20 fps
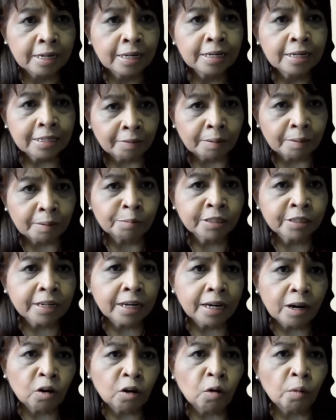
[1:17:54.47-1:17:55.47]
Uh,
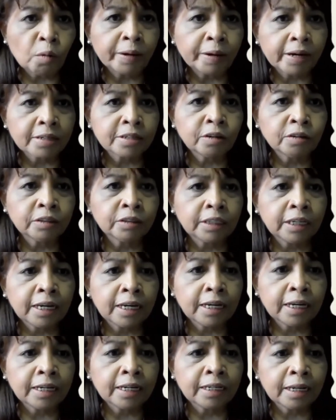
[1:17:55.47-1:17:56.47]
we
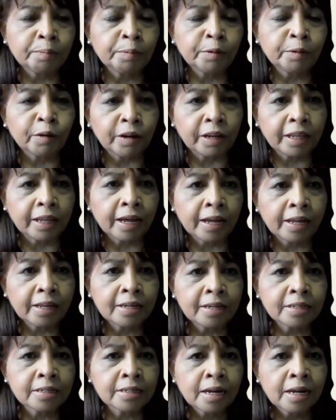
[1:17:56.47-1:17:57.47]
know that
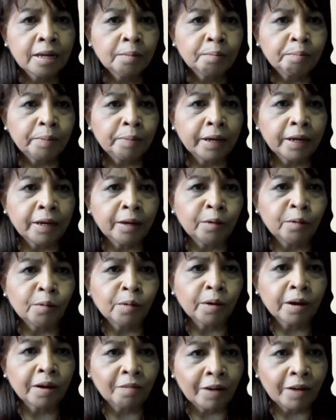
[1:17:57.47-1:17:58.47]
cooperation
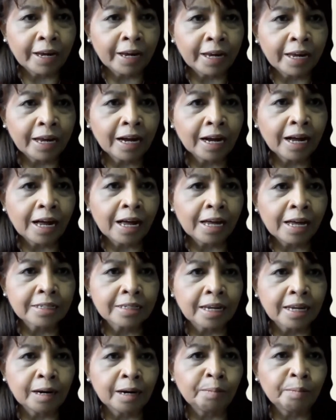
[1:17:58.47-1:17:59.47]
has
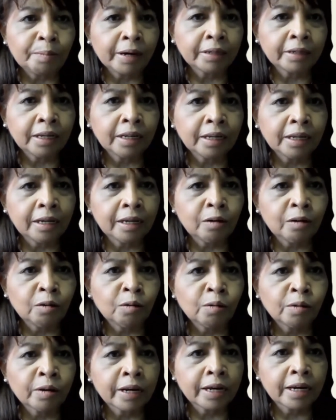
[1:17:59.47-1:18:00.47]
priorities,
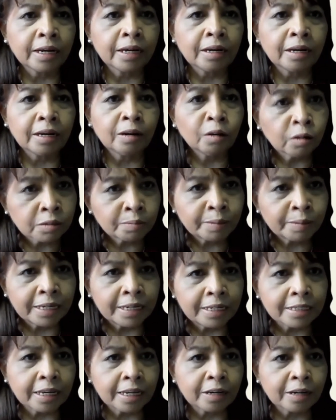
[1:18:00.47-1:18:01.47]
but
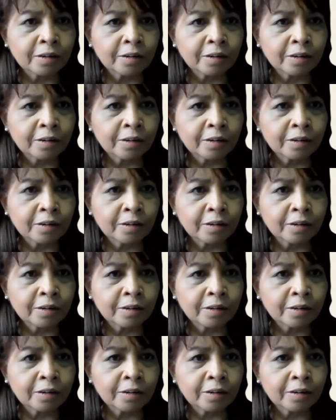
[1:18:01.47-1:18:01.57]
we